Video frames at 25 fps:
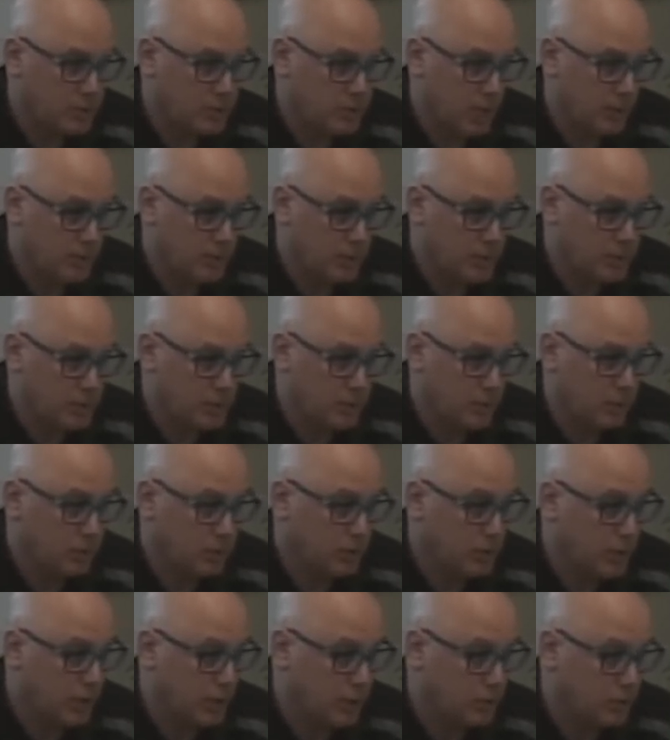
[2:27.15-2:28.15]
job easier,
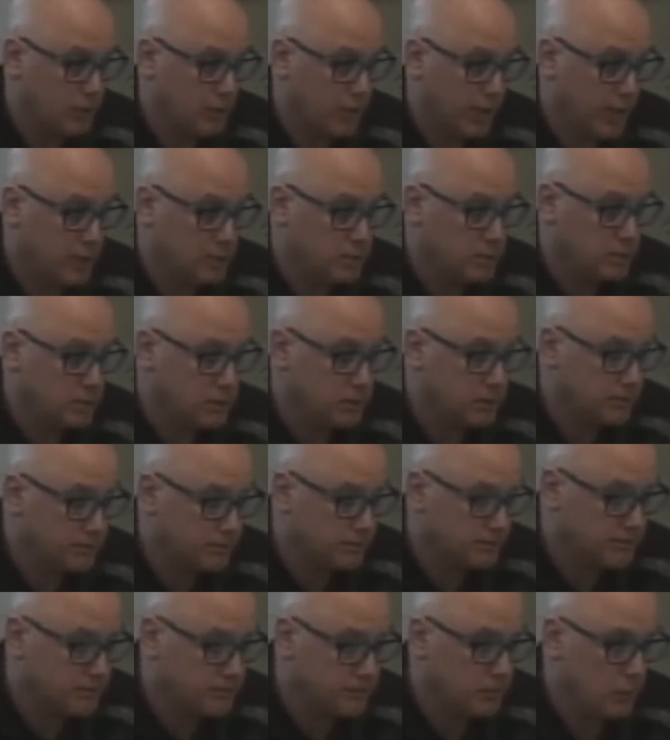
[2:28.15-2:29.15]
including councils.
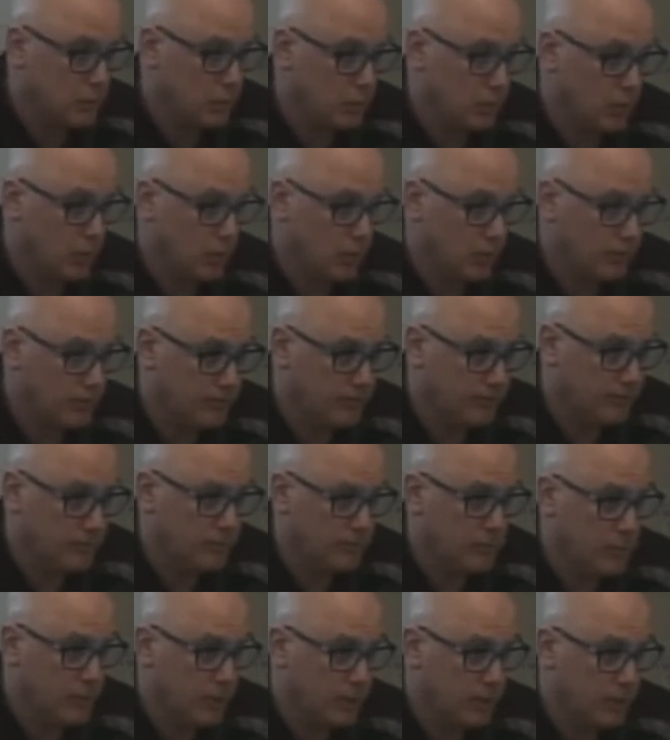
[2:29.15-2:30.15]
So
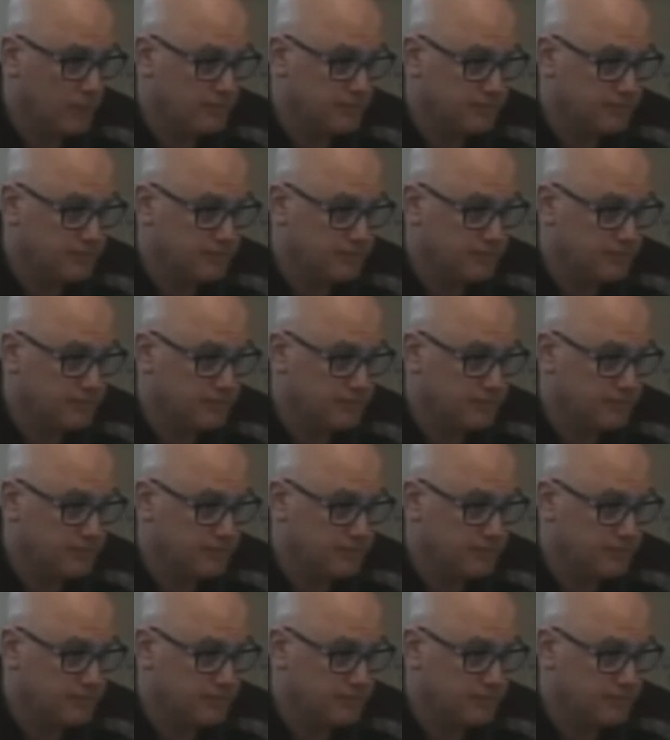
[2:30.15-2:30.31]
yeah.